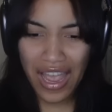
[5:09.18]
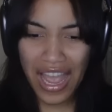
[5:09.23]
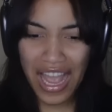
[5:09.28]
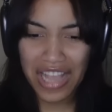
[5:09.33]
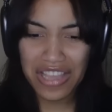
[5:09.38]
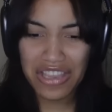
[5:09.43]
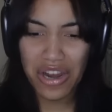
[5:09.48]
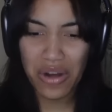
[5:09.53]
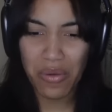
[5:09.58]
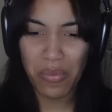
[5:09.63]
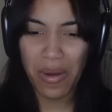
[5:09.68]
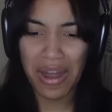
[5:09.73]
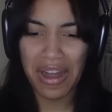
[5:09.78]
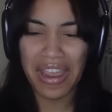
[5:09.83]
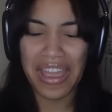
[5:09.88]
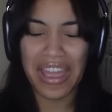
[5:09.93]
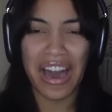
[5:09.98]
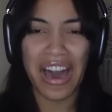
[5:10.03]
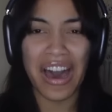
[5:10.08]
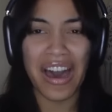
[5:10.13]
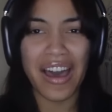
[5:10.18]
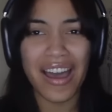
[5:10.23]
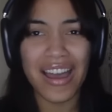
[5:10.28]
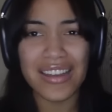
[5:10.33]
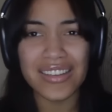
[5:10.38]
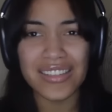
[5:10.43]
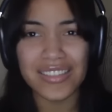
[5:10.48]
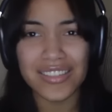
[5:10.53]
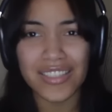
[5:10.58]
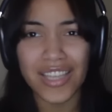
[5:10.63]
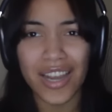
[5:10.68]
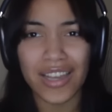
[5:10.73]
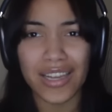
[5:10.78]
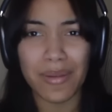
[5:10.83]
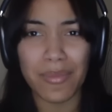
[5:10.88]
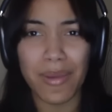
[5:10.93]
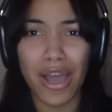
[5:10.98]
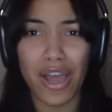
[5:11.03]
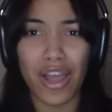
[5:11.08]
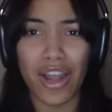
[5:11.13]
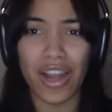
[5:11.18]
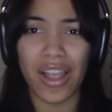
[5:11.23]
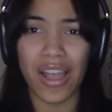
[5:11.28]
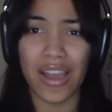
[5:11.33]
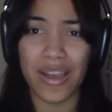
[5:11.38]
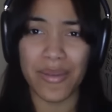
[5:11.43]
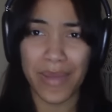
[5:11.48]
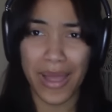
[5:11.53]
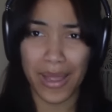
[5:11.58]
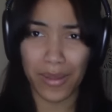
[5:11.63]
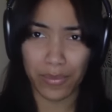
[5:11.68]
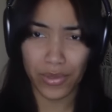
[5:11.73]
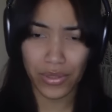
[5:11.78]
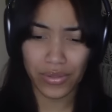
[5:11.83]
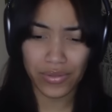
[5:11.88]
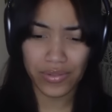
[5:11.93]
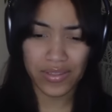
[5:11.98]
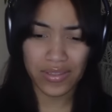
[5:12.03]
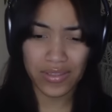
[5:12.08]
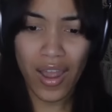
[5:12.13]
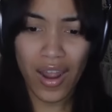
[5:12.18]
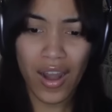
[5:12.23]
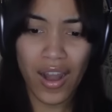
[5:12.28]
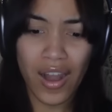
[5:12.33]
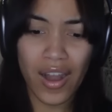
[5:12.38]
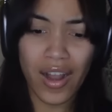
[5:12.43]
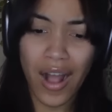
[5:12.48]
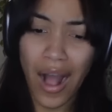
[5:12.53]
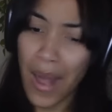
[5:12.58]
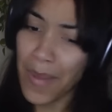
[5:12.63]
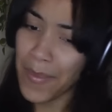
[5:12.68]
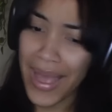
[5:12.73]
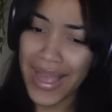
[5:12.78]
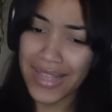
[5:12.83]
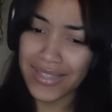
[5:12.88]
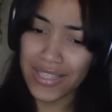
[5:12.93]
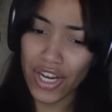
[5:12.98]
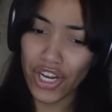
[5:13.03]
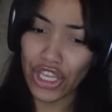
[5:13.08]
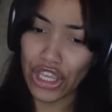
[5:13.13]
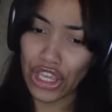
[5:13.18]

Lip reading: and you're wearing Uggs talking about her comeback boots? Her combats are